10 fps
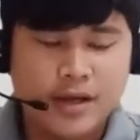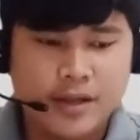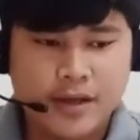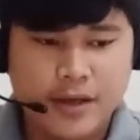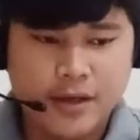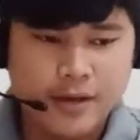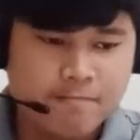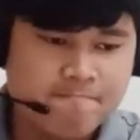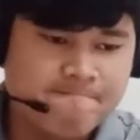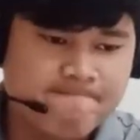
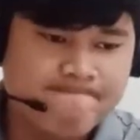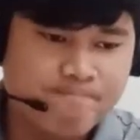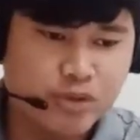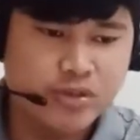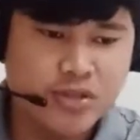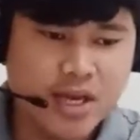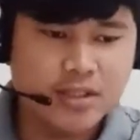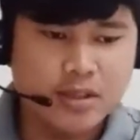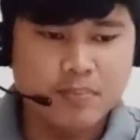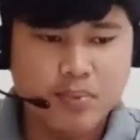The
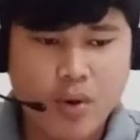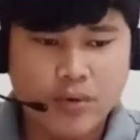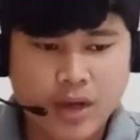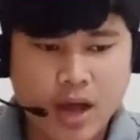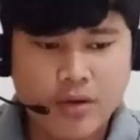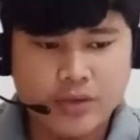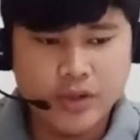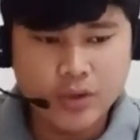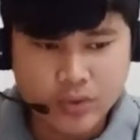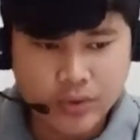possessive
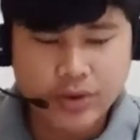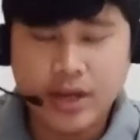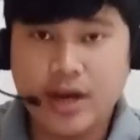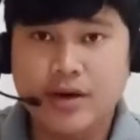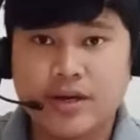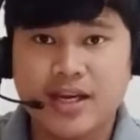pronoun "your" there